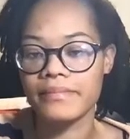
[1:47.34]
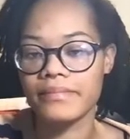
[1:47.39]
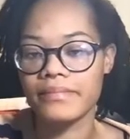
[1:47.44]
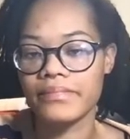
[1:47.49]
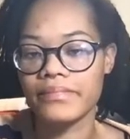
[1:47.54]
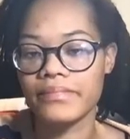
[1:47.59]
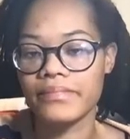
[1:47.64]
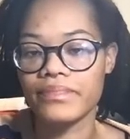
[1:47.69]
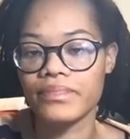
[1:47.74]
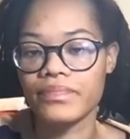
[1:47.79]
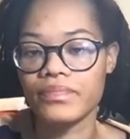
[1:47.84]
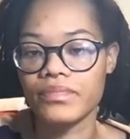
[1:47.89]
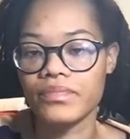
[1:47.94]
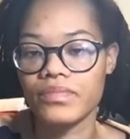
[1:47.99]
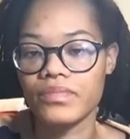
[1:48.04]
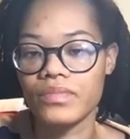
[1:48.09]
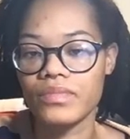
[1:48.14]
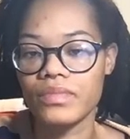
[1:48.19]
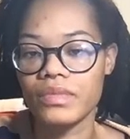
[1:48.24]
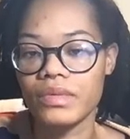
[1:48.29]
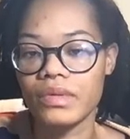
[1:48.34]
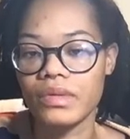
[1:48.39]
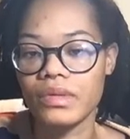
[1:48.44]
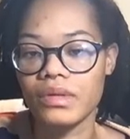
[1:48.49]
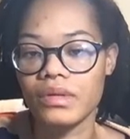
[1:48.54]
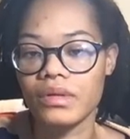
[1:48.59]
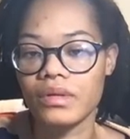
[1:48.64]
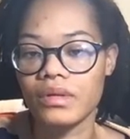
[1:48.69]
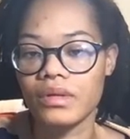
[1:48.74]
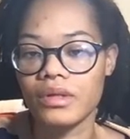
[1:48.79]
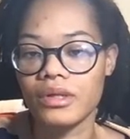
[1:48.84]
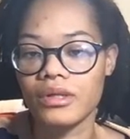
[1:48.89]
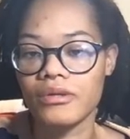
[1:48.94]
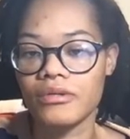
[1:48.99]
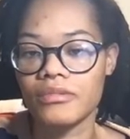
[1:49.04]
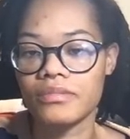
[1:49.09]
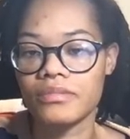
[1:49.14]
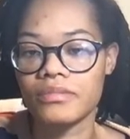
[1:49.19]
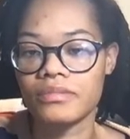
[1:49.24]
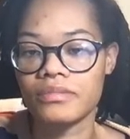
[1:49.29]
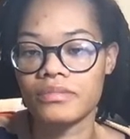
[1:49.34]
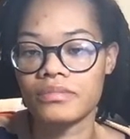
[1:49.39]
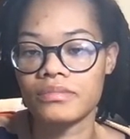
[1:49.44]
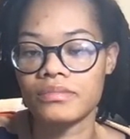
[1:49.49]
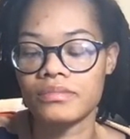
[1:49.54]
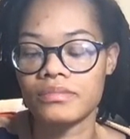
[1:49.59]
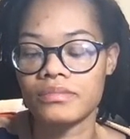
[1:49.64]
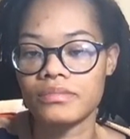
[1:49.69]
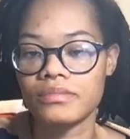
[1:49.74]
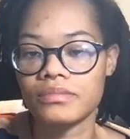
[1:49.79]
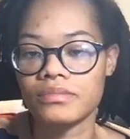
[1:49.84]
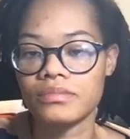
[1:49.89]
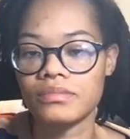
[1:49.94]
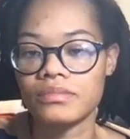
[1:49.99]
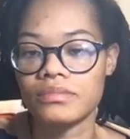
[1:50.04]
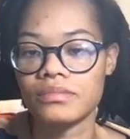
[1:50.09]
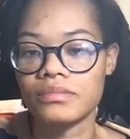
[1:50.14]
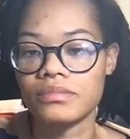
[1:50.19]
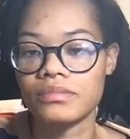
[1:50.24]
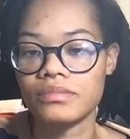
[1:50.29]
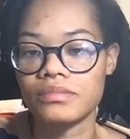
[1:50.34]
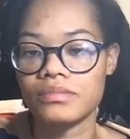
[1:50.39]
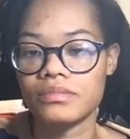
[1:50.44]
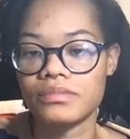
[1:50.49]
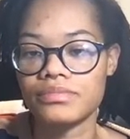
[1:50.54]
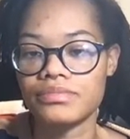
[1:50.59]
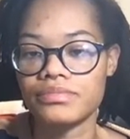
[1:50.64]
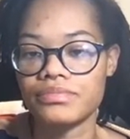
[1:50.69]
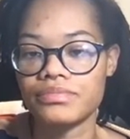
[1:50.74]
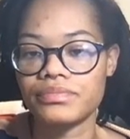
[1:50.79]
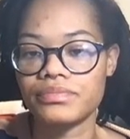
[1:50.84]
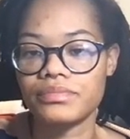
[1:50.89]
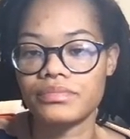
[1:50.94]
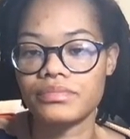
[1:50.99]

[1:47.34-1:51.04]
This person isn't speaking.